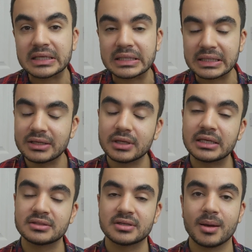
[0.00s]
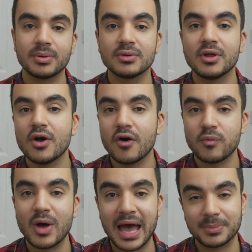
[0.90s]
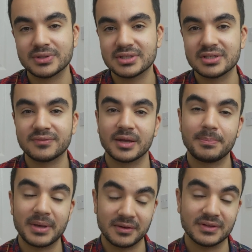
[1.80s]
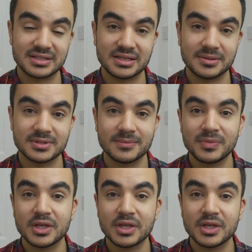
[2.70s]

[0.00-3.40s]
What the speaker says: clear example of what happens to defined benefit schemes.